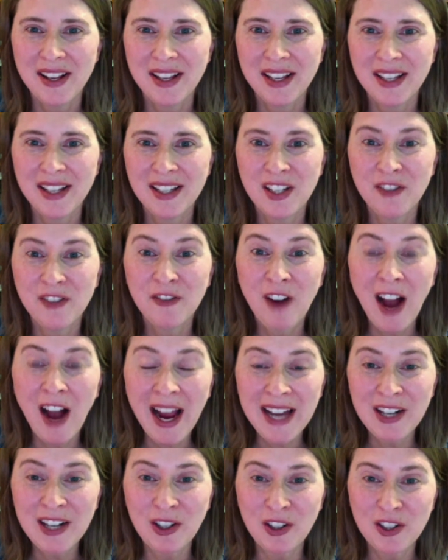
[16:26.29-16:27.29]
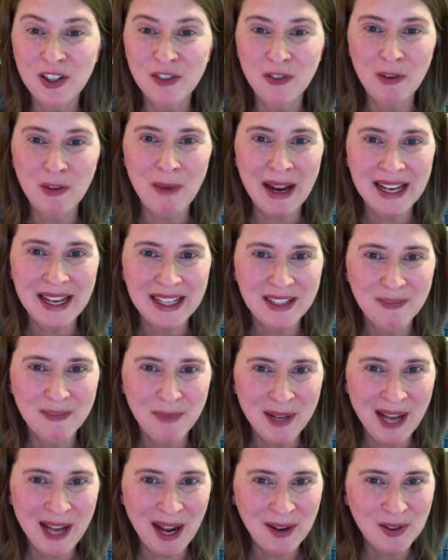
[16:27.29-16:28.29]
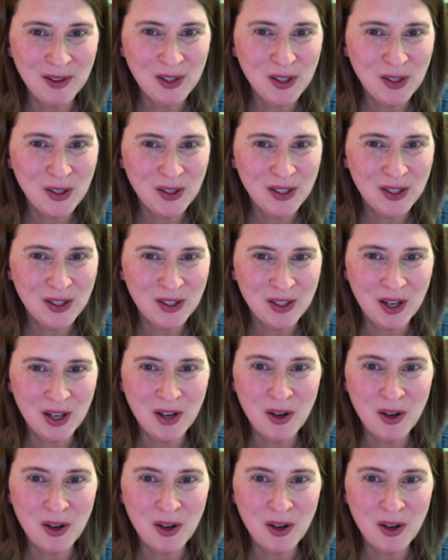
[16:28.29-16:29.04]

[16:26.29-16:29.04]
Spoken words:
dividers for my piano students'